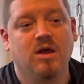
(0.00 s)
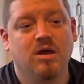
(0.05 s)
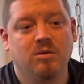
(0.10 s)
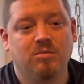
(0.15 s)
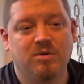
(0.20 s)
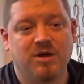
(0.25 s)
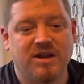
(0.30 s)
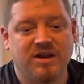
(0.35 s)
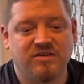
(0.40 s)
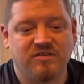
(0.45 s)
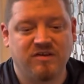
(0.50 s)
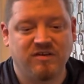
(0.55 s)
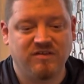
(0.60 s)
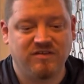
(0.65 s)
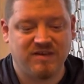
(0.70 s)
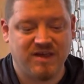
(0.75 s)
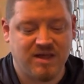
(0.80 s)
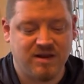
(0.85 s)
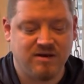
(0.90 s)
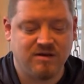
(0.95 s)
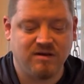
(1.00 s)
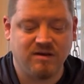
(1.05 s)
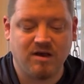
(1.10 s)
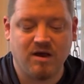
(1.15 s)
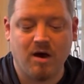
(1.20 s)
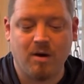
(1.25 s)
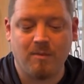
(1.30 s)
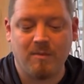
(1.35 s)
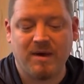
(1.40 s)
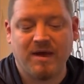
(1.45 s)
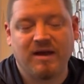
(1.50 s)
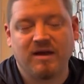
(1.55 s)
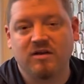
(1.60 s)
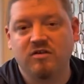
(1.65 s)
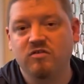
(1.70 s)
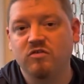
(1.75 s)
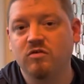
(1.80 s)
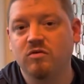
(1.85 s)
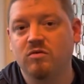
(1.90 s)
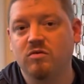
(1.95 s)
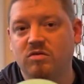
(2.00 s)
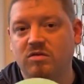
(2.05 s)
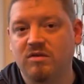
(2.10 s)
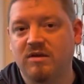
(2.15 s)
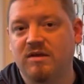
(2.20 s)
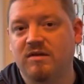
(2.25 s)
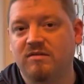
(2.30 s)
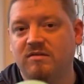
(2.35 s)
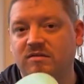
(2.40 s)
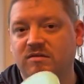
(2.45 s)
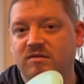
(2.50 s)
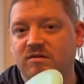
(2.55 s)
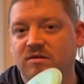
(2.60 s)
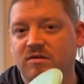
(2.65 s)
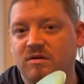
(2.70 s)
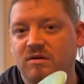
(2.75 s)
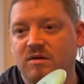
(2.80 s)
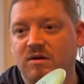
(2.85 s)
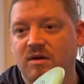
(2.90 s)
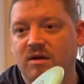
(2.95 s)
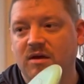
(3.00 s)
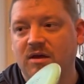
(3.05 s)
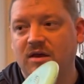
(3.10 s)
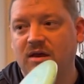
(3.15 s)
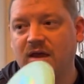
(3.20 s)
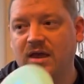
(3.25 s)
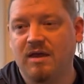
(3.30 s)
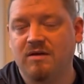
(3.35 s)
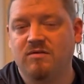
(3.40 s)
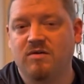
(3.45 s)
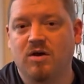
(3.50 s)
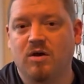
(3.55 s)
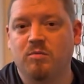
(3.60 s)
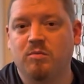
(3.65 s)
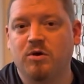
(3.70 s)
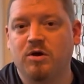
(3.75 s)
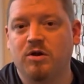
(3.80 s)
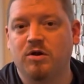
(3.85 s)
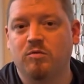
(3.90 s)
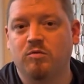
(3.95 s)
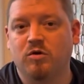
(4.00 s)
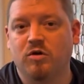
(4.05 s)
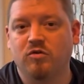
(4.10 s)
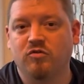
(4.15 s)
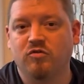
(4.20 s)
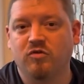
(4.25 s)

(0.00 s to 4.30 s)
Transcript: but I just tend to come back to this AVR putt and approach.